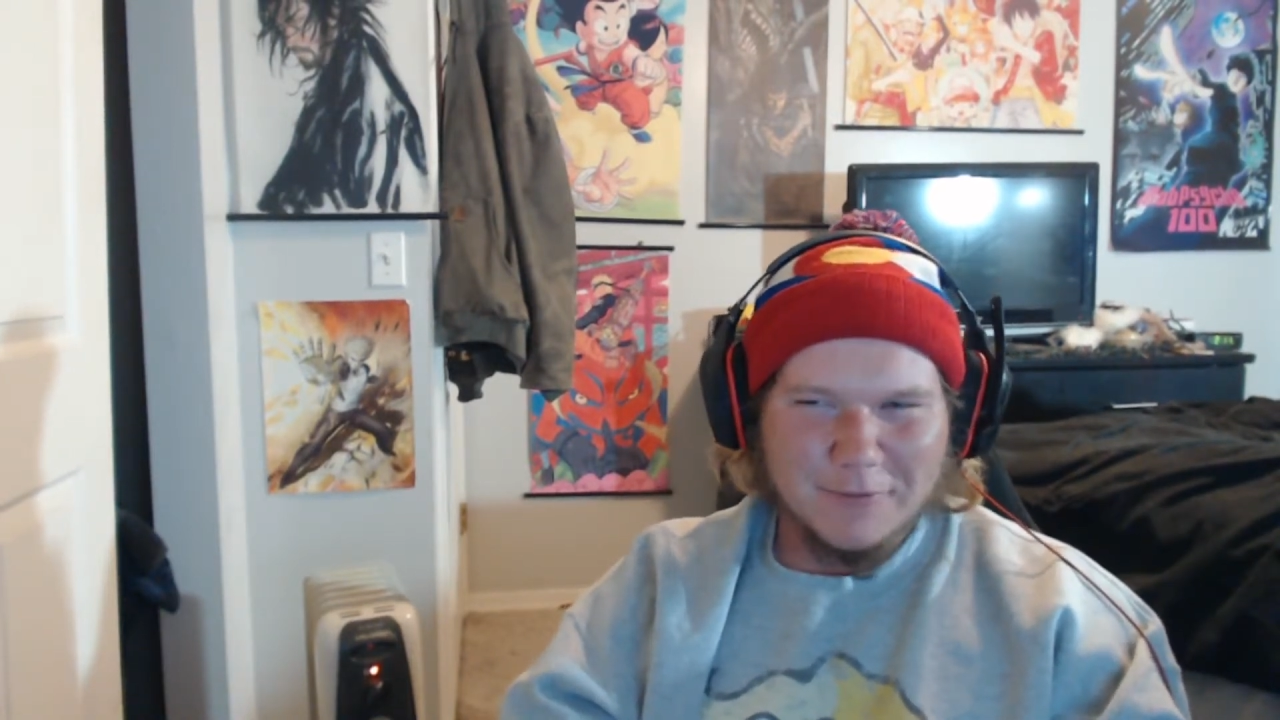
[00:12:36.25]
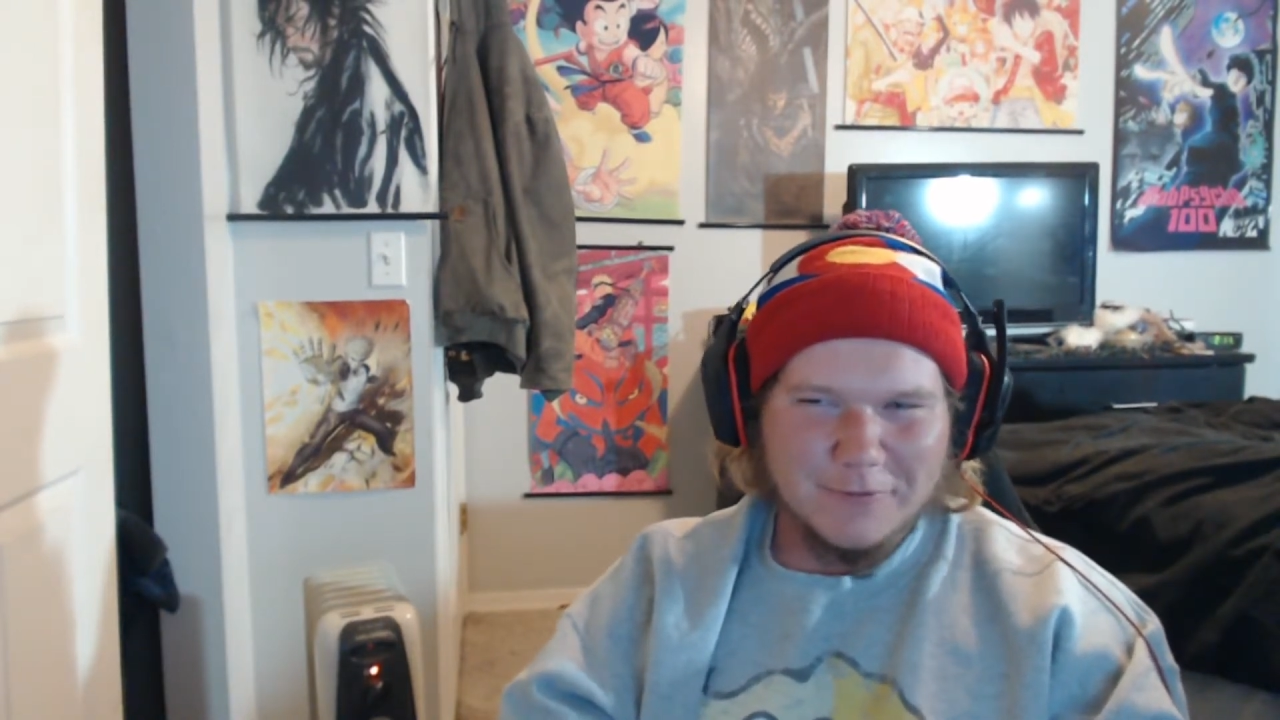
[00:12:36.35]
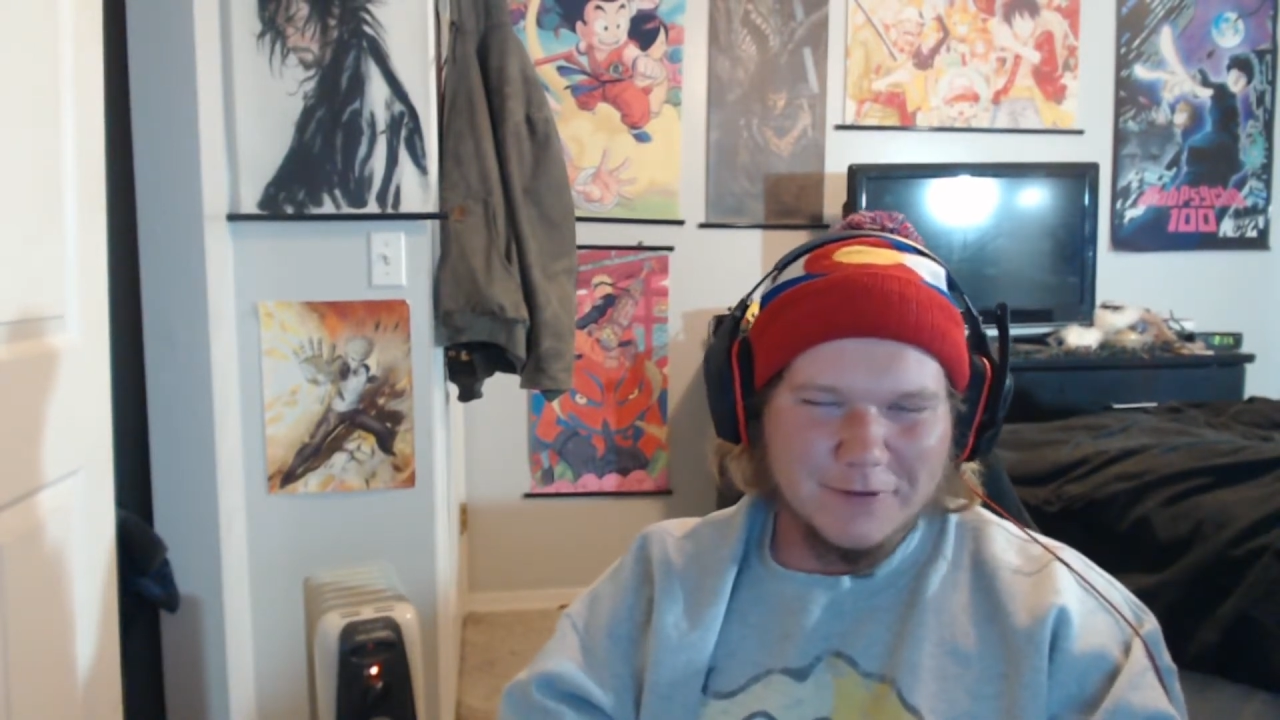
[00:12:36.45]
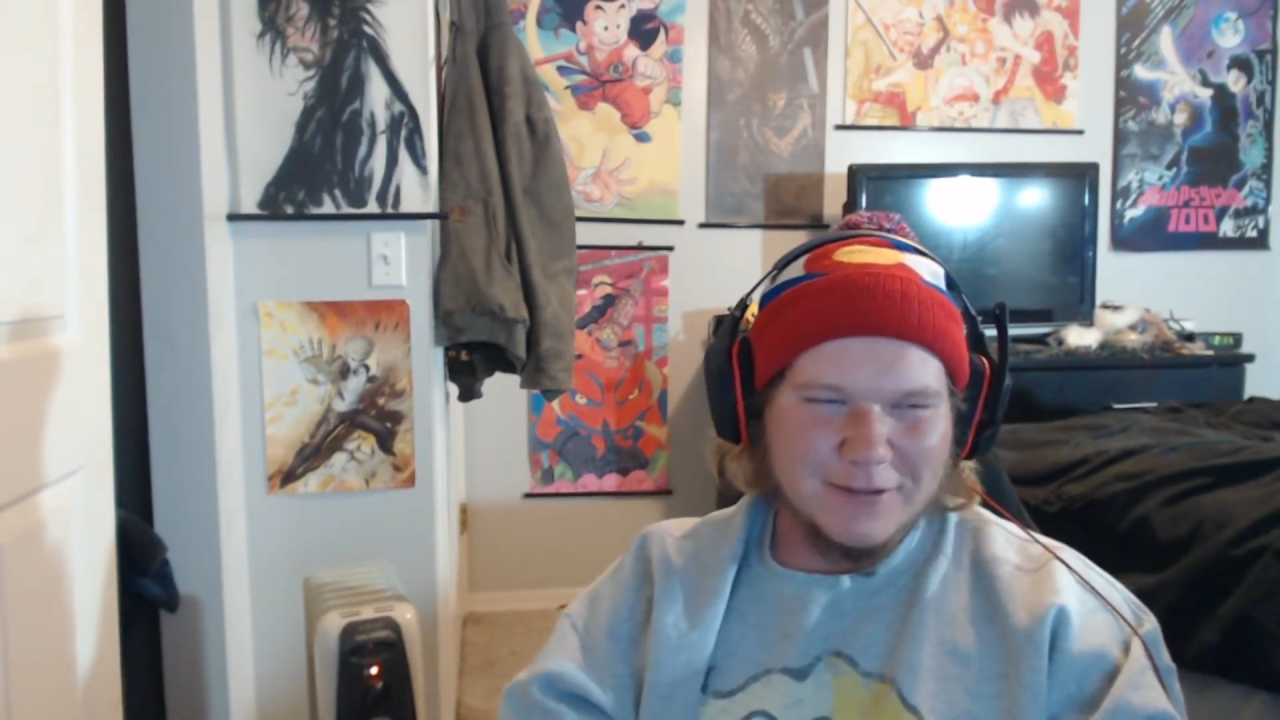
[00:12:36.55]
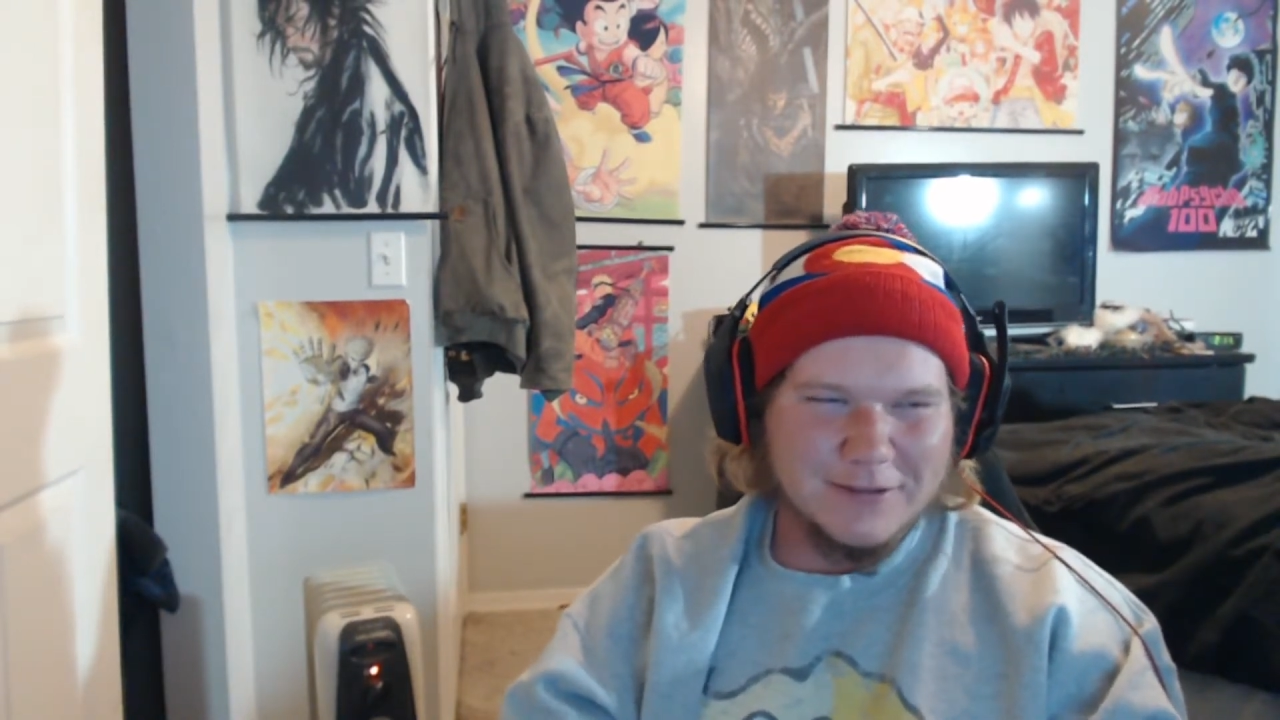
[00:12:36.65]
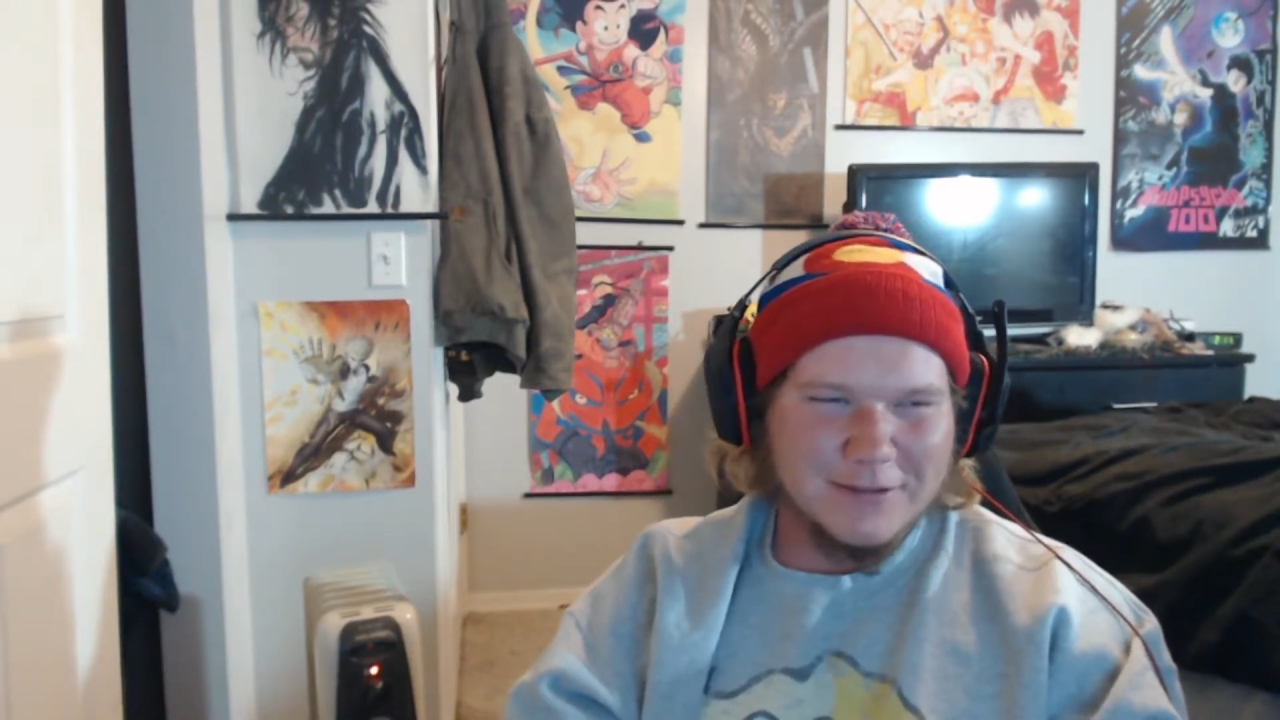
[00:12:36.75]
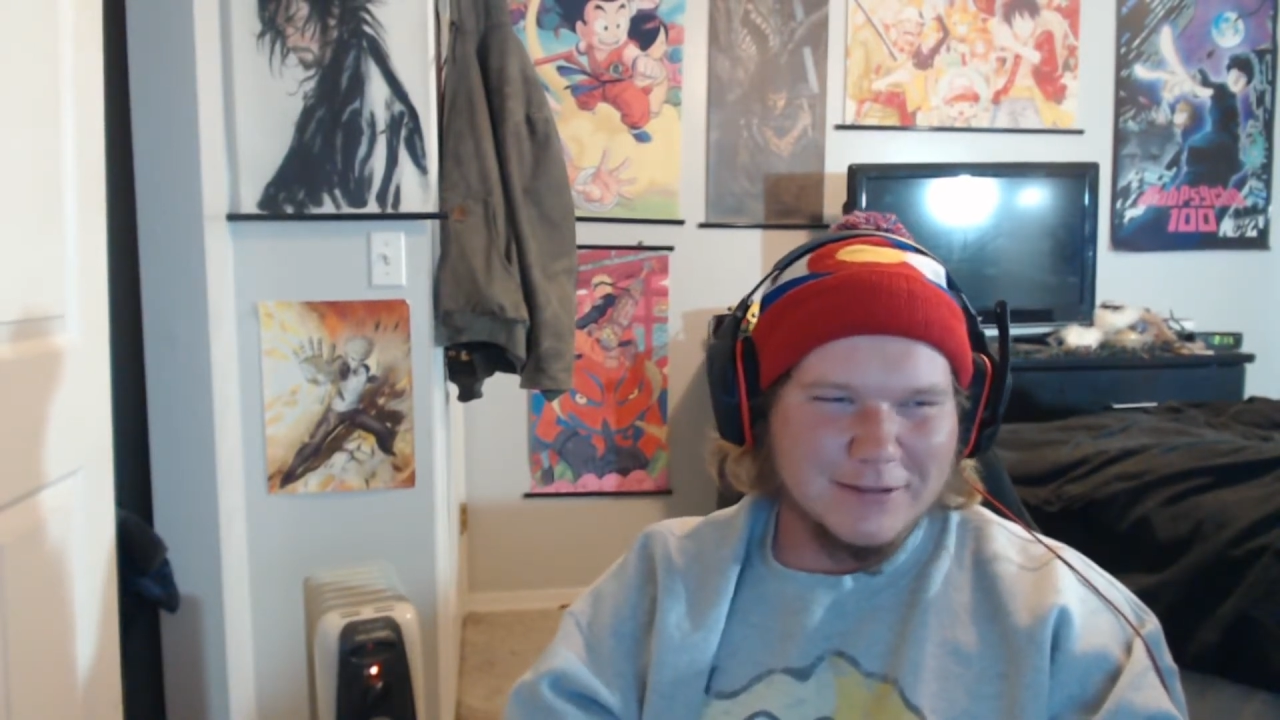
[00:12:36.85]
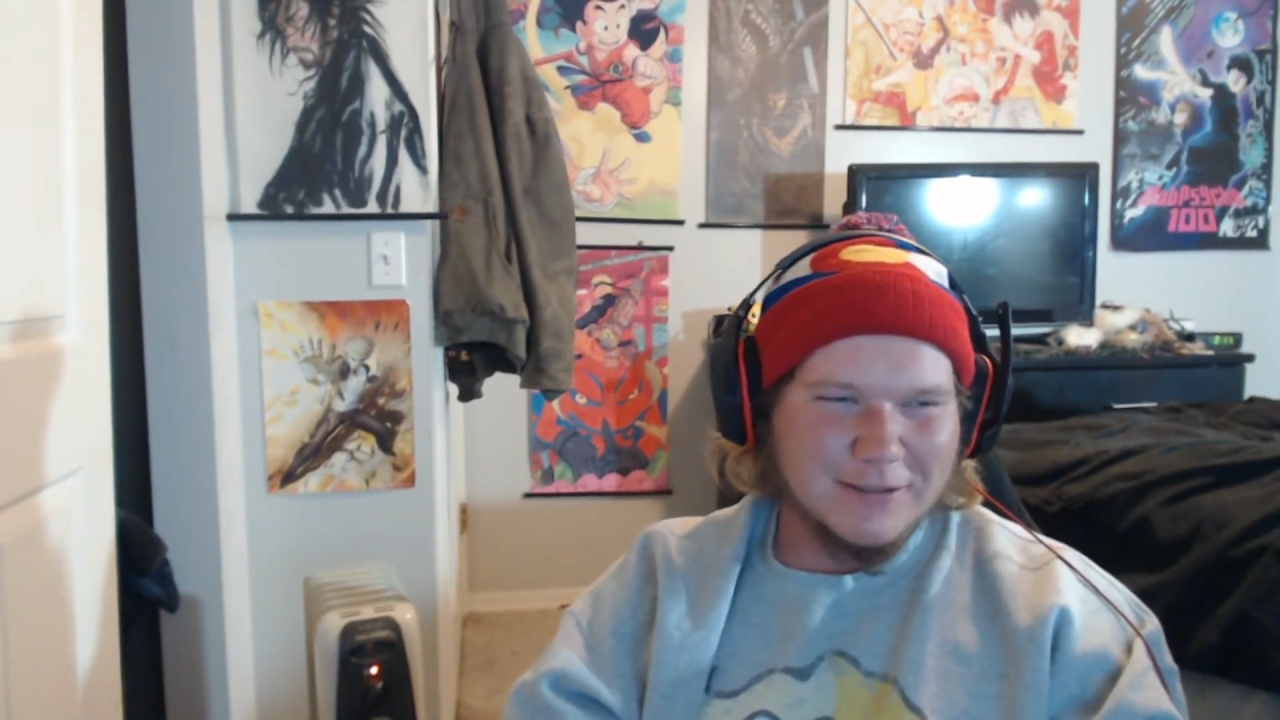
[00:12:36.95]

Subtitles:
fits.